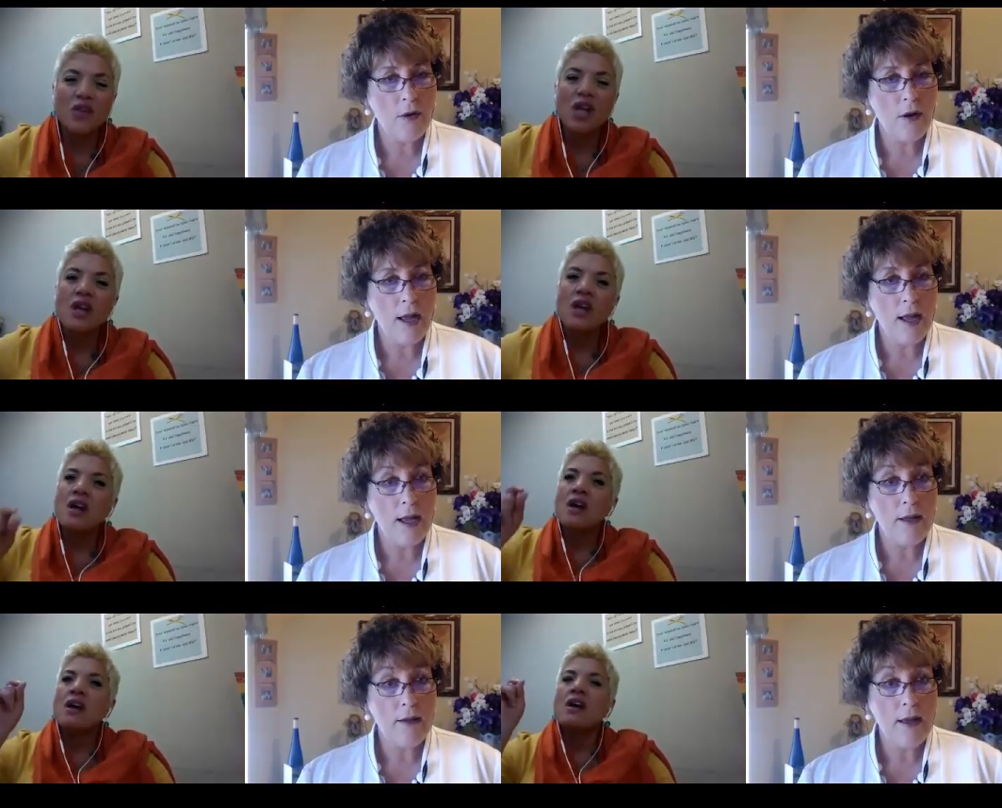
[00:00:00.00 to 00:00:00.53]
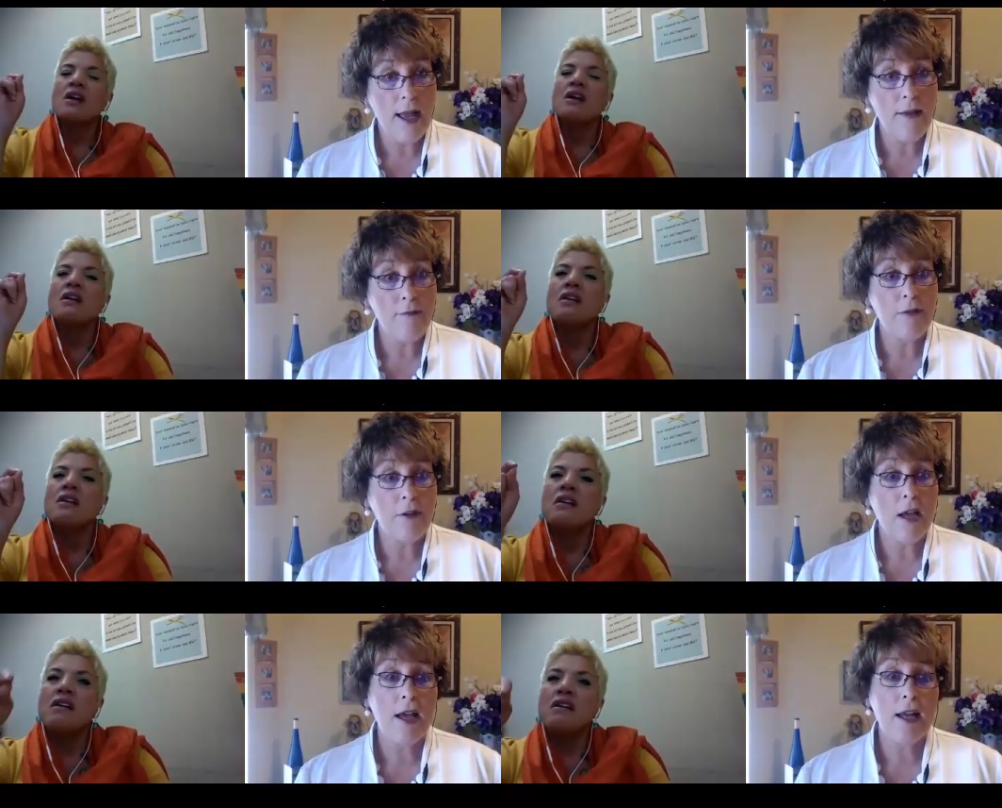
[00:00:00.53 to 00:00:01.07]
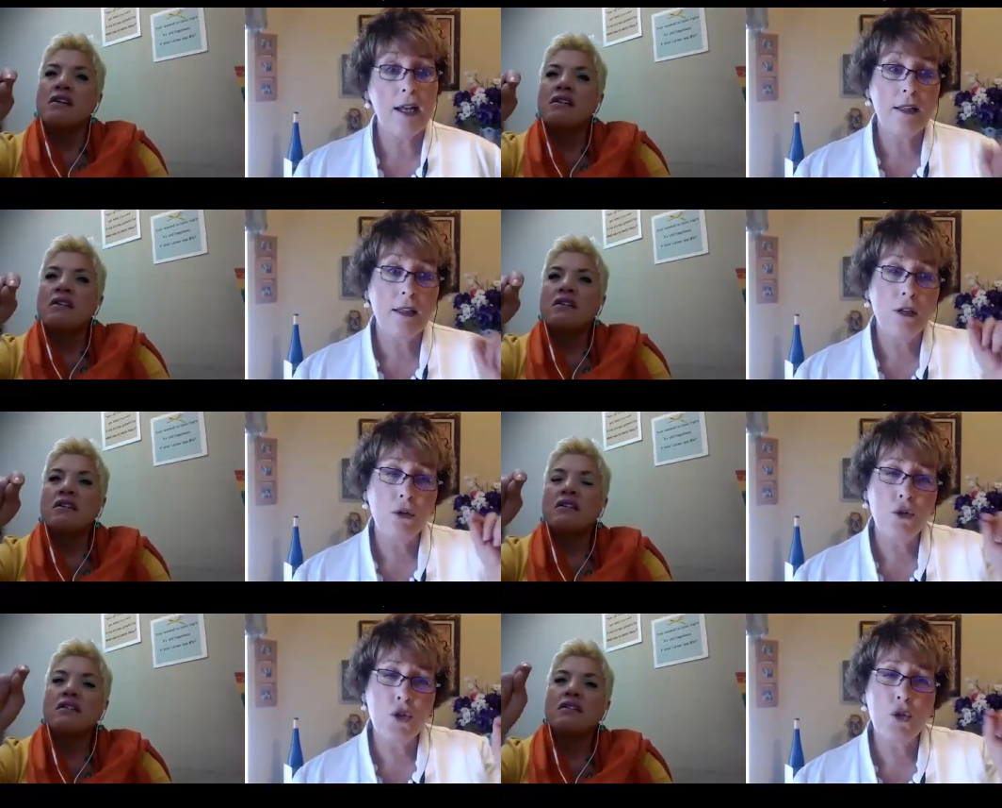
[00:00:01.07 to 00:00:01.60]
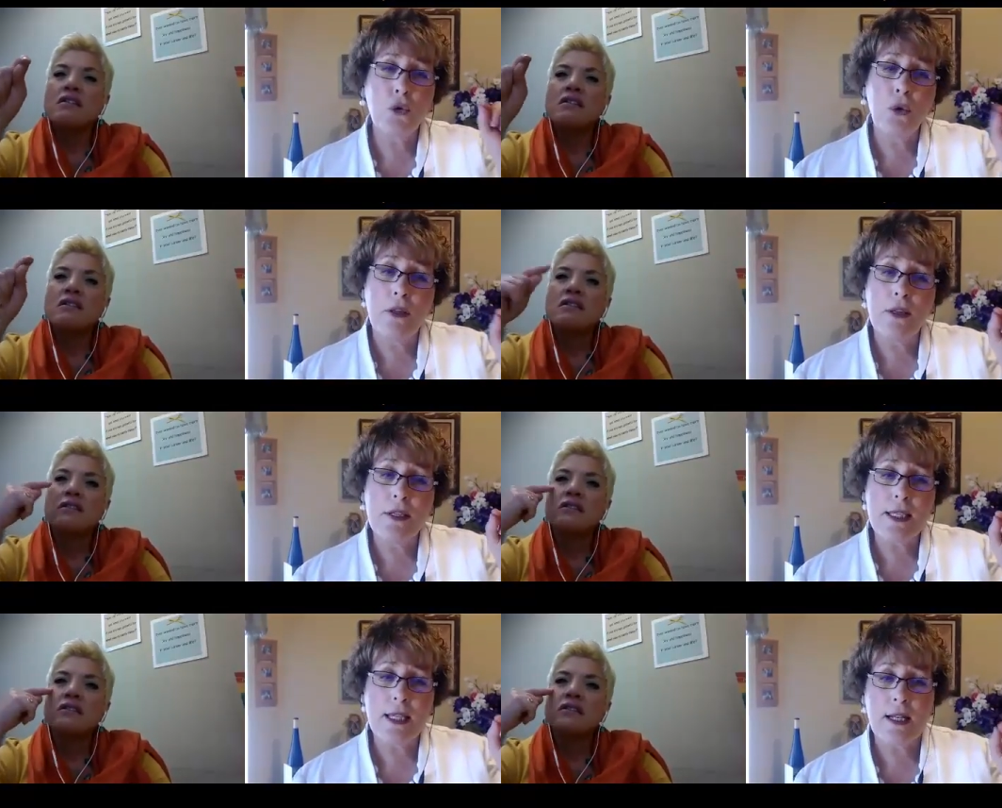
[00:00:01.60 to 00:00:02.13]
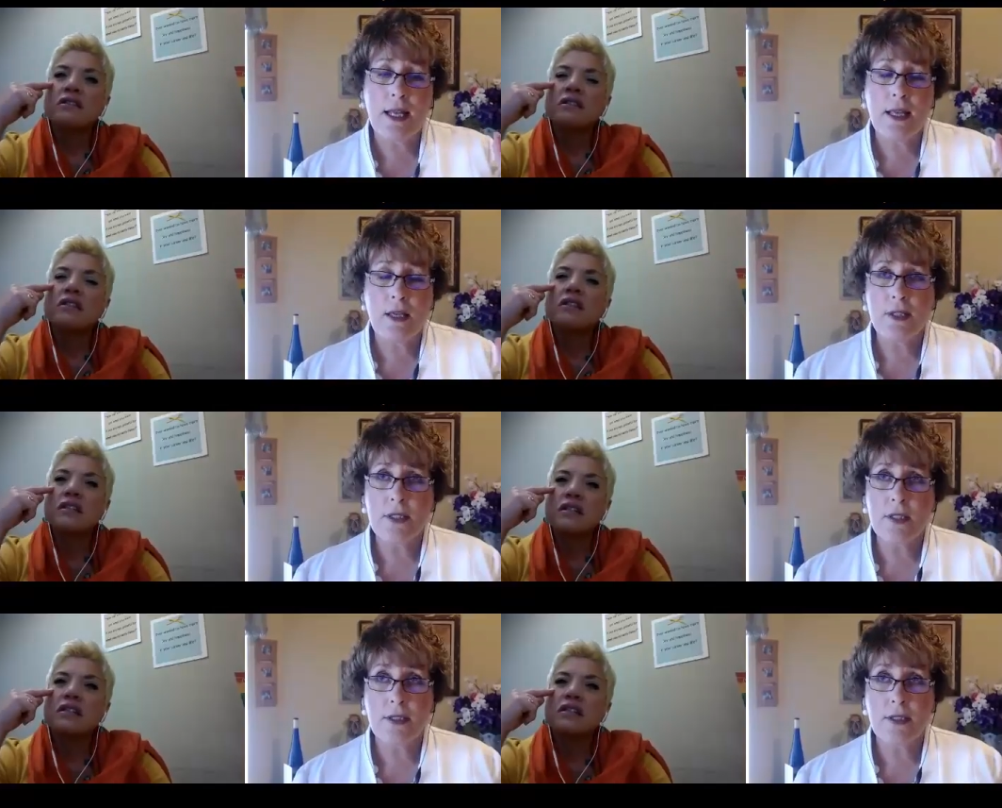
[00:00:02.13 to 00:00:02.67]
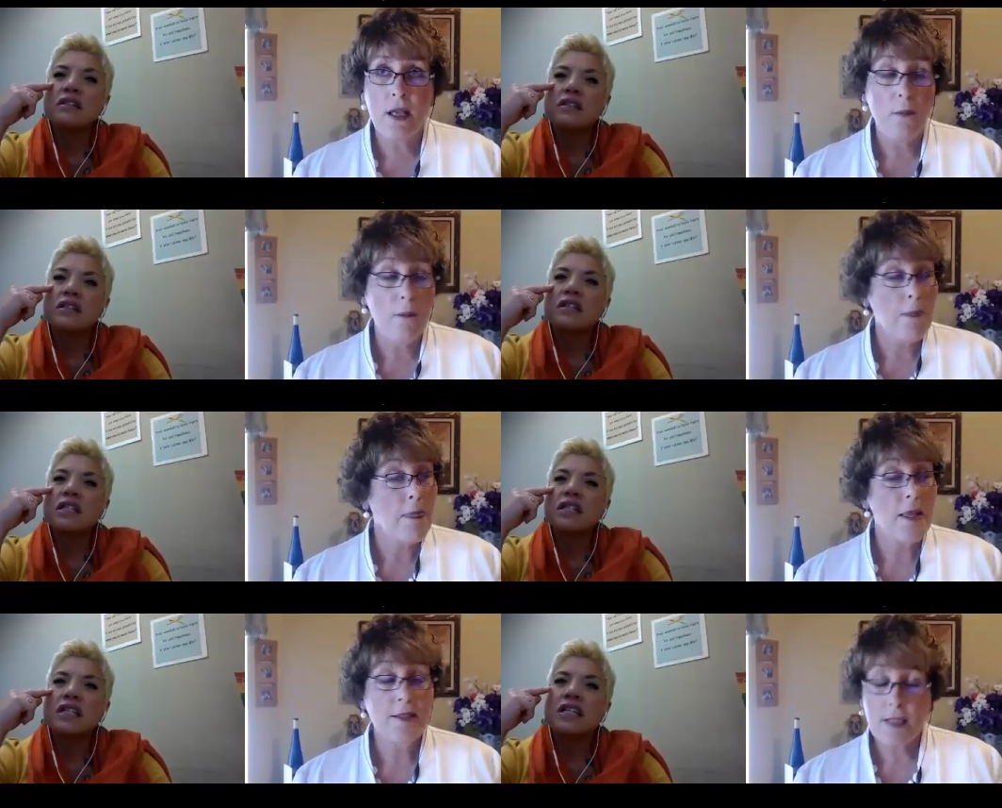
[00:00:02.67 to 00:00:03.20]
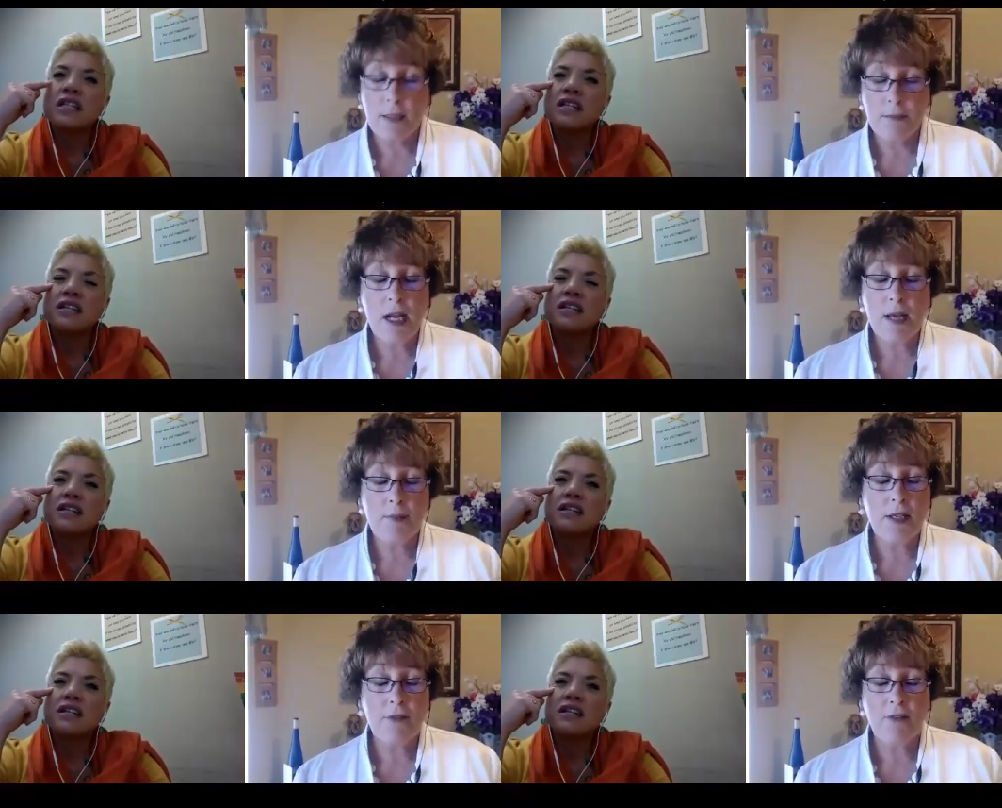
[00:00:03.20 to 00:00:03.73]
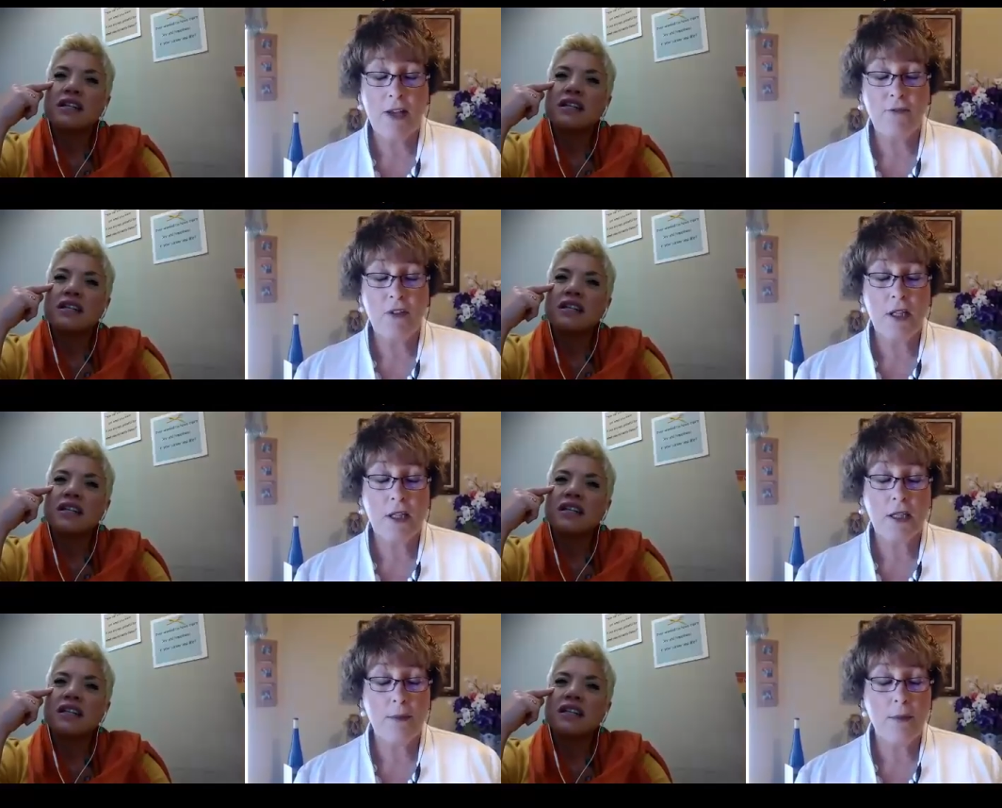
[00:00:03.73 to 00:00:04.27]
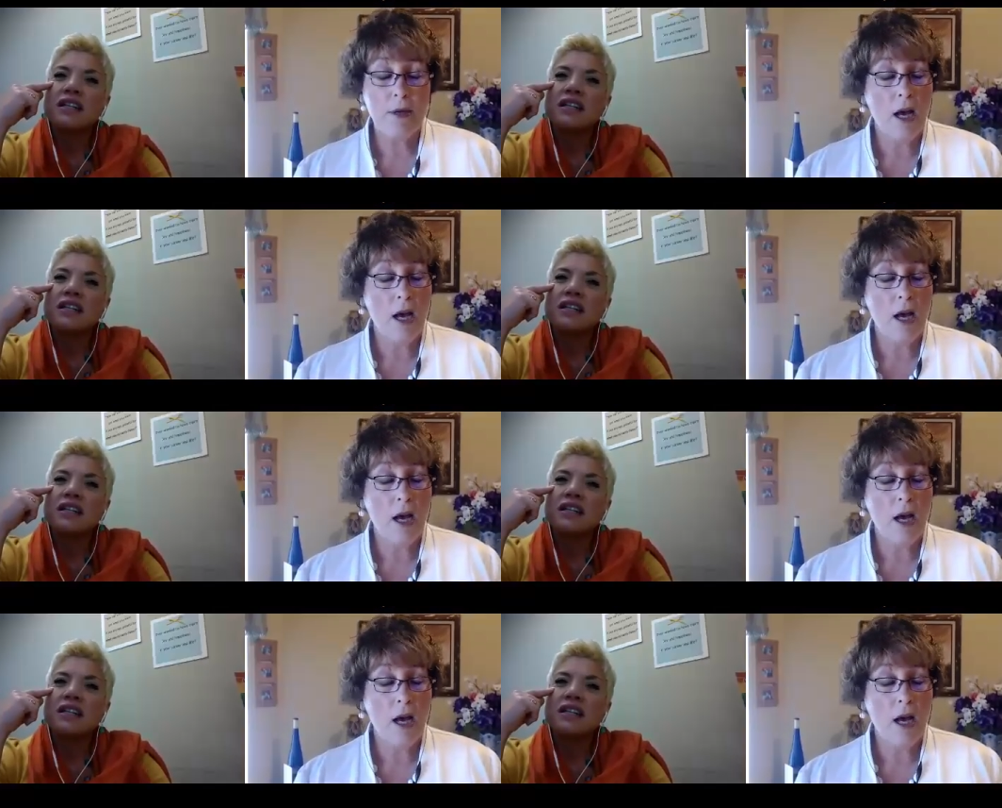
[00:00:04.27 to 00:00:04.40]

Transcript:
Speaker 1: I have got little tools that I use because sometimes if I feel it coming